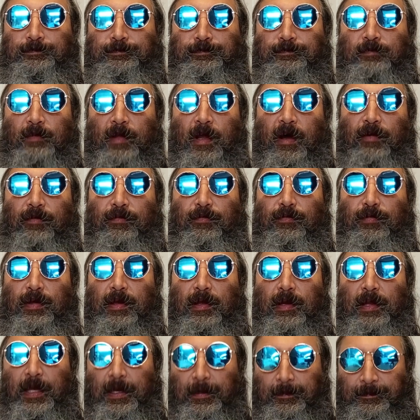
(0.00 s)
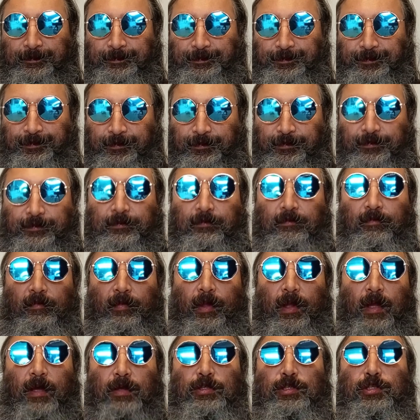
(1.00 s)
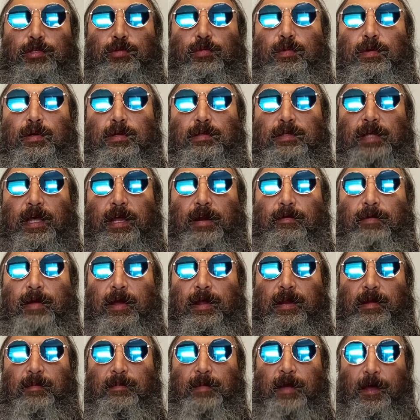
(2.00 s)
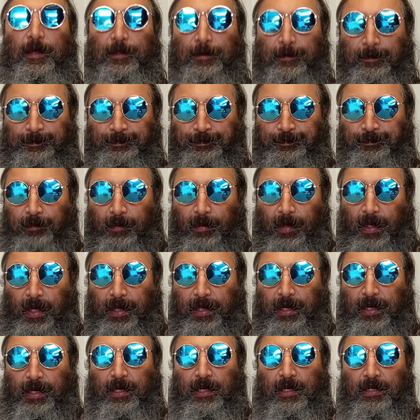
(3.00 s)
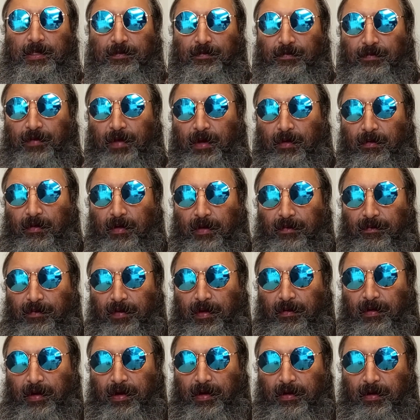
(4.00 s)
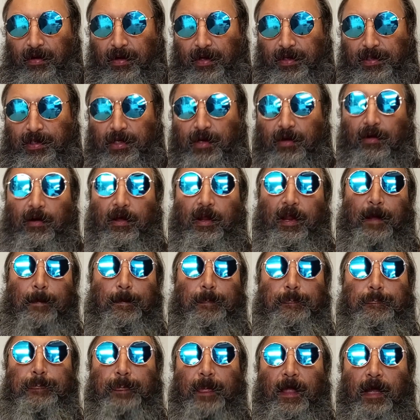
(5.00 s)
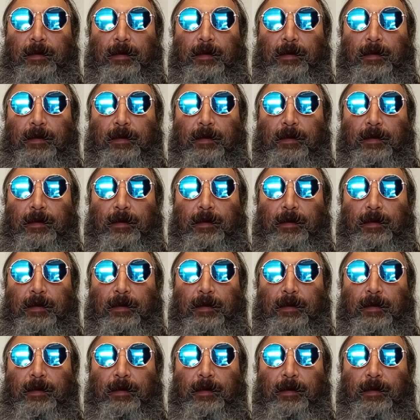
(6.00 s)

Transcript: Mm, I've really swirled that around the mouth, and it is very, very nice cola.